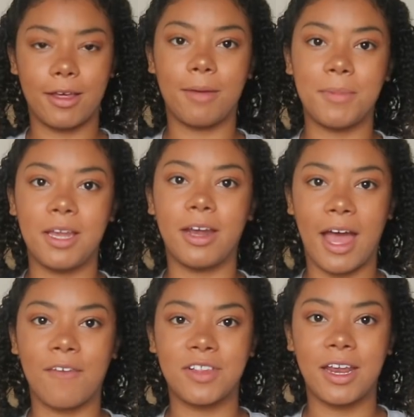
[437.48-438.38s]
I mean, I
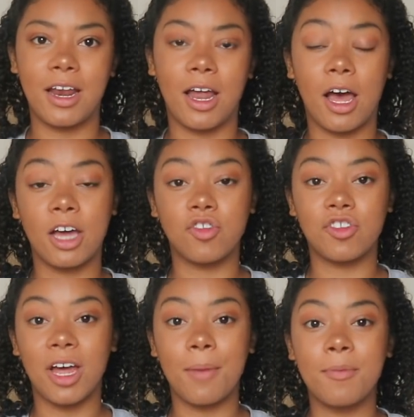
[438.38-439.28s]
have said it like
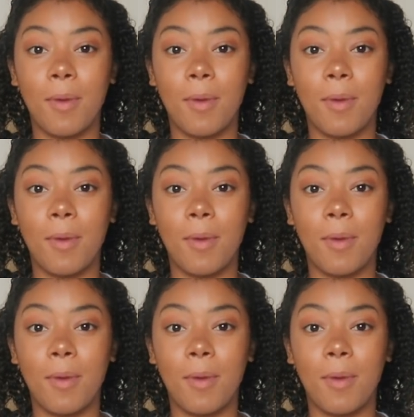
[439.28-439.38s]
100 times,